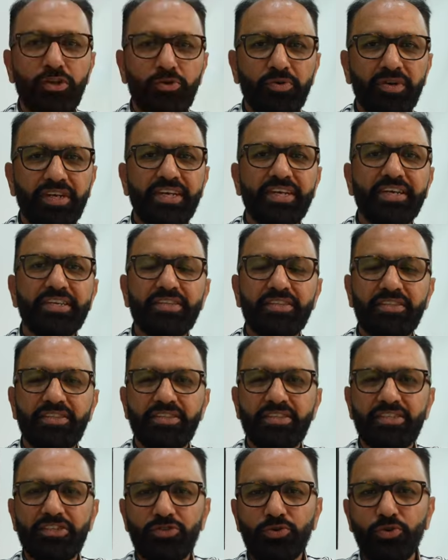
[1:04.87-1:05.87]
Hello again, this
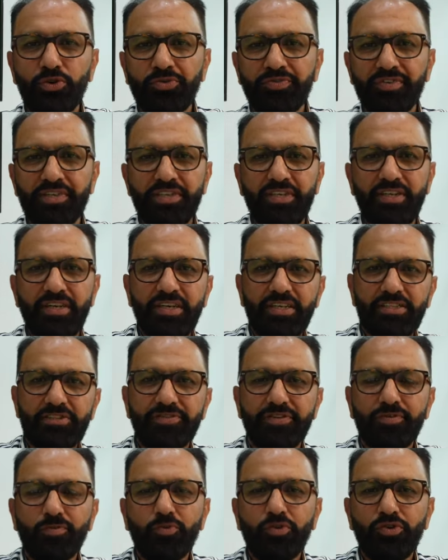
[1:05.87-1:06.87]
is Govindraj
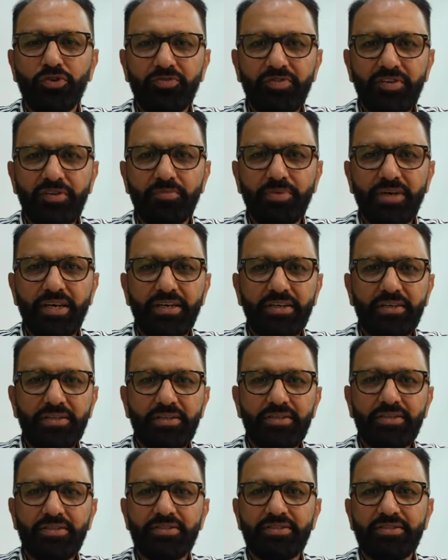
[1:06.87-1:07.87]
from Coldwell
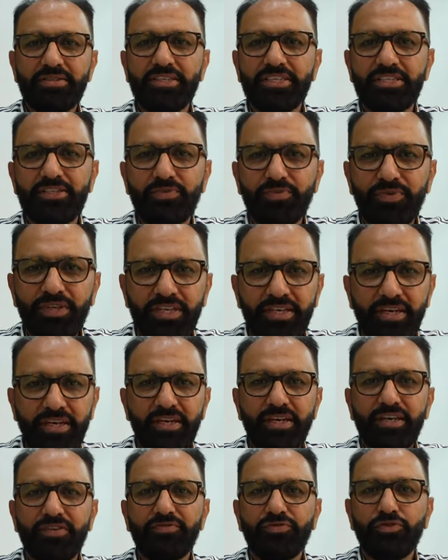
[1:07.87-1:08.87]
Bankers. This week I
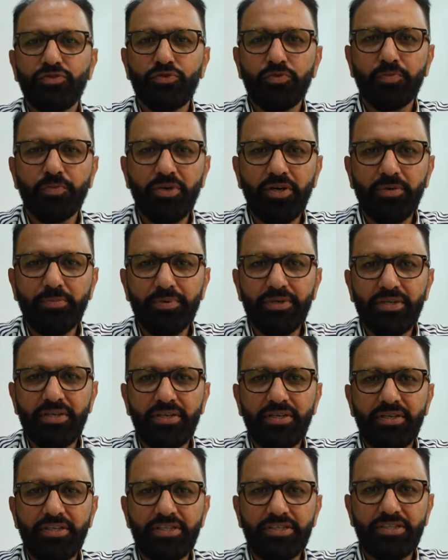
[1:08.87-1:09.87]
have two
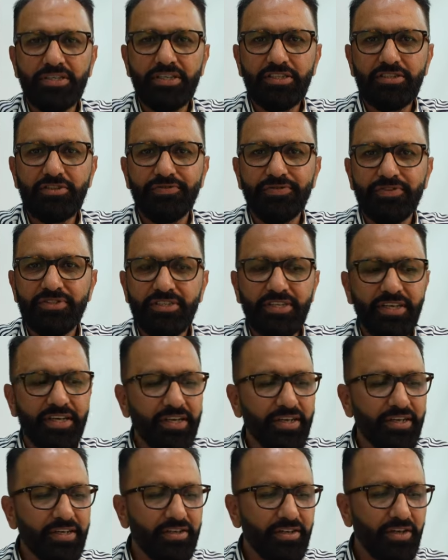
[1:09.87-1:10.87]
property listings for
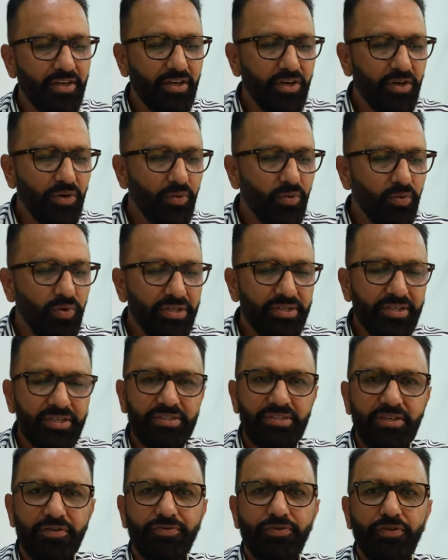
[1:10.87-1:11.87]
sale. One
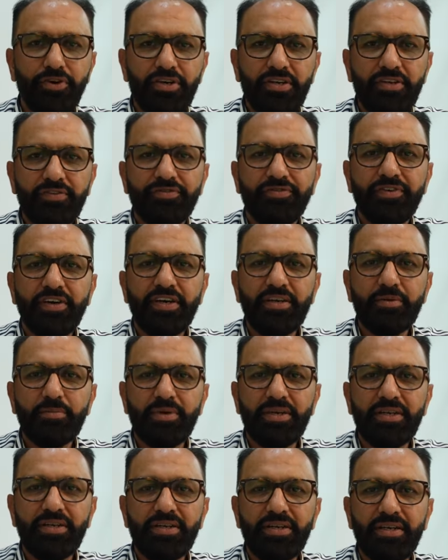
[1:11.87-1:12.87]
is a 45
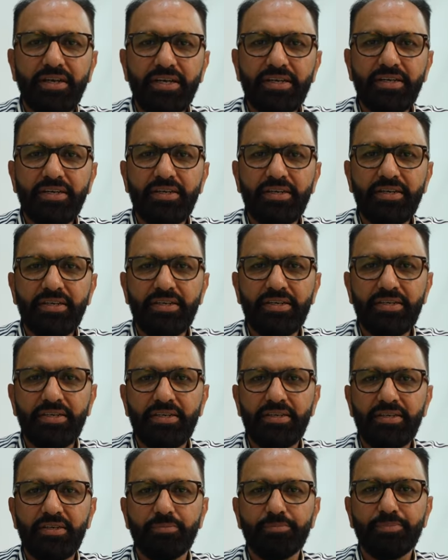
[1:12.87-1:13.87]
by
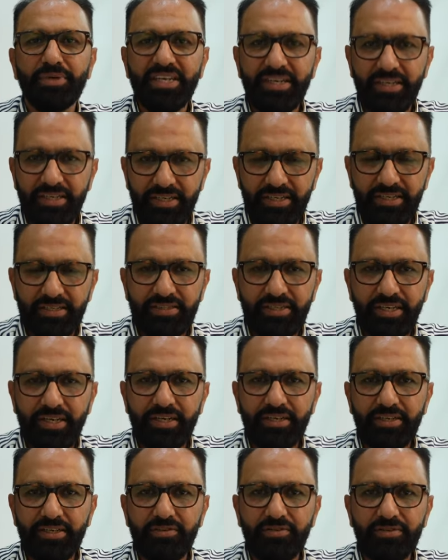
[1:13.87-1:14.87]
90 BDA
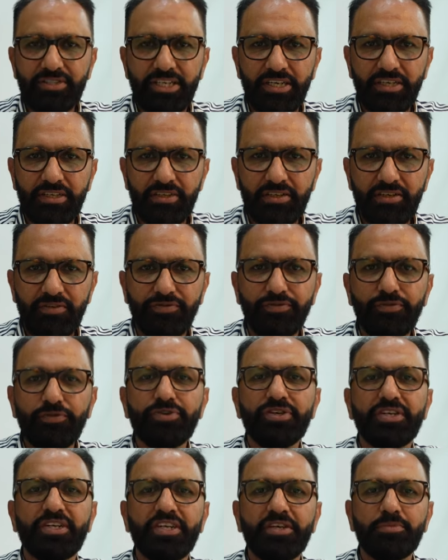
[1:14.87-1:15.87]
site at Jayanagar
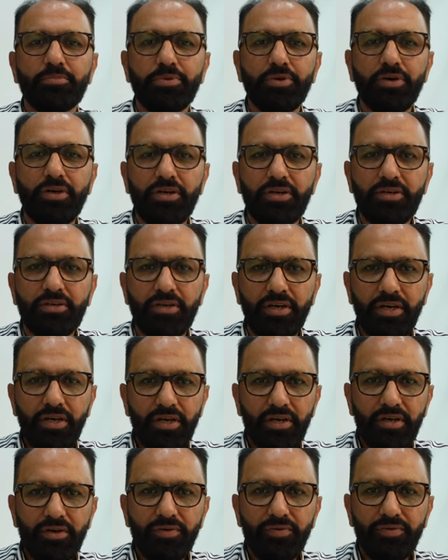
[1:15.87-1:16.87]
4T block.
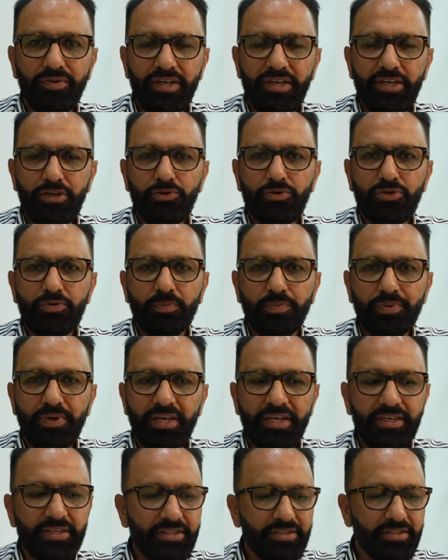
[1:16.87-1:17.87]
Very good
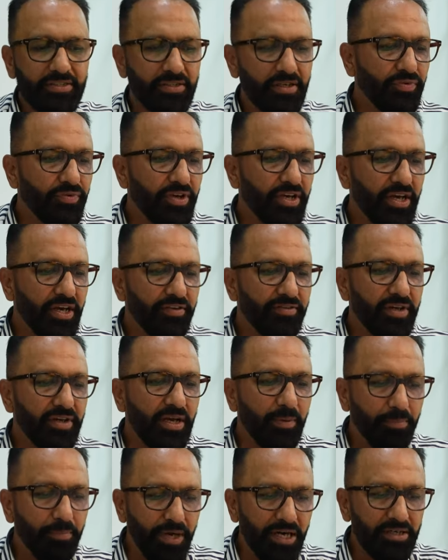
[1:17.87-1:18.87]
price. We have an
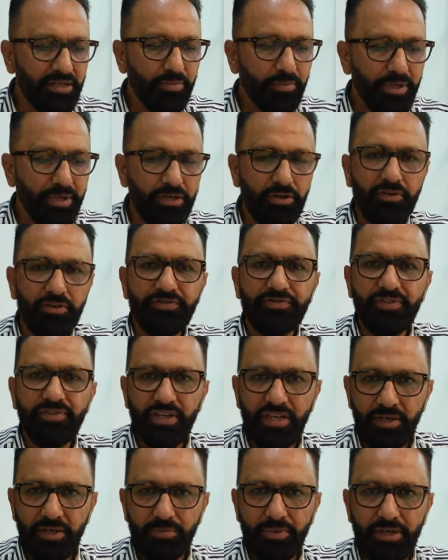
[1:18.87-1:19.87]
apartment of
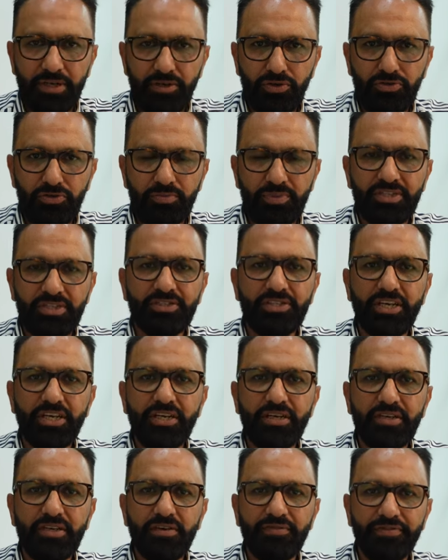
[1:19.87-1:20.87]
3 bedroom in
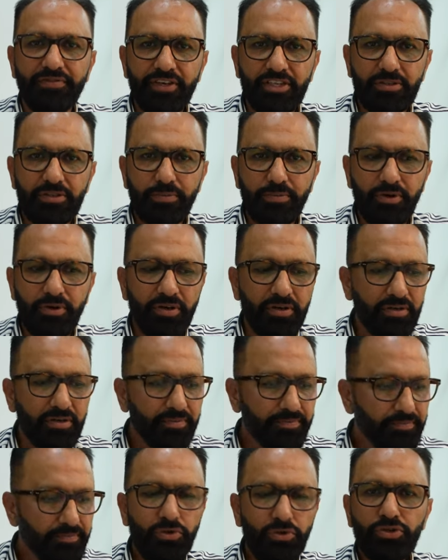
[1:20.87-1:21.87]
Jayanagar first
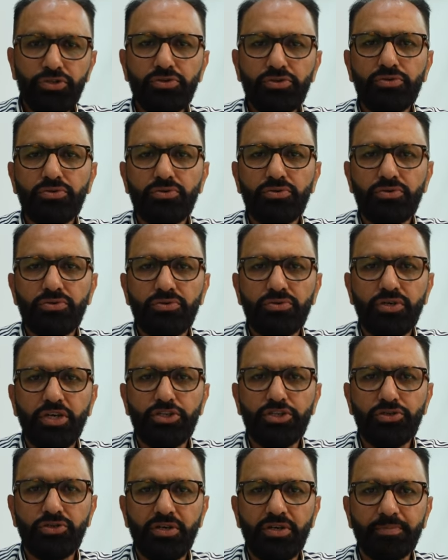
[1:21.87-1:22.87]
block, close to
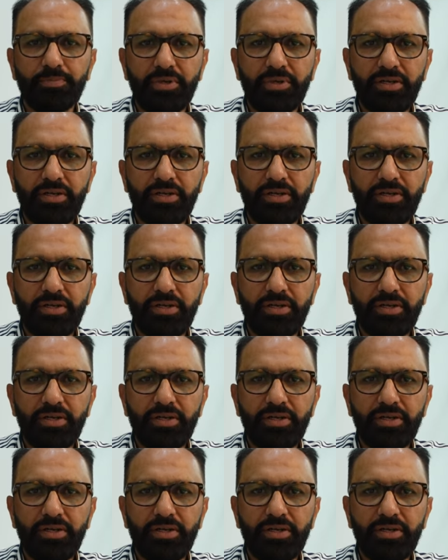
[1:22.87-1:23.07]
Ashoka